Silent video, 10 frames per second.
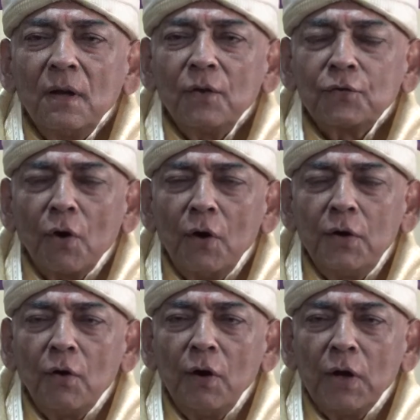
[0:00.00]

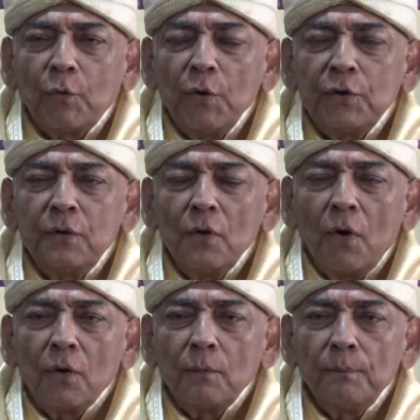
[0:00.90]
solid or liquid
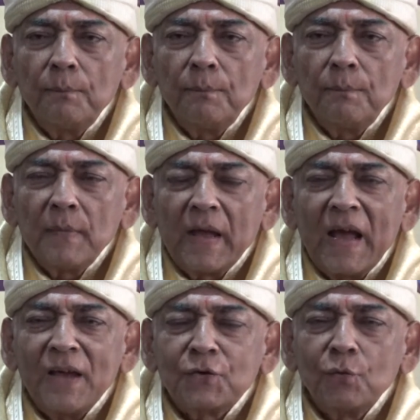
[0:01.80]
or
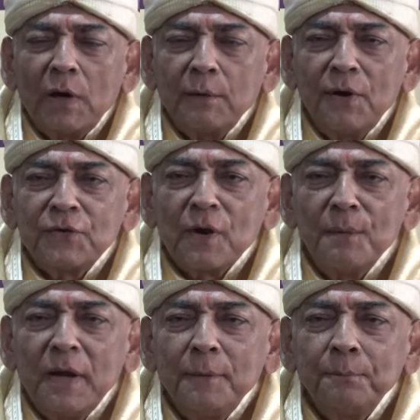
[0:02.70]
gas, whatever is
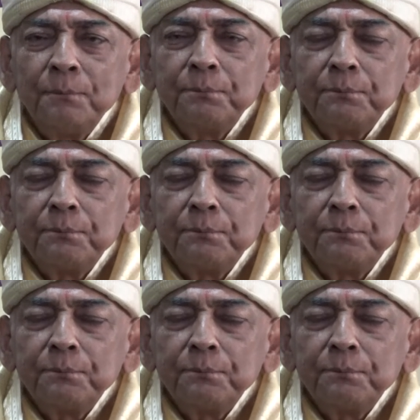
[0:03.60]
coming,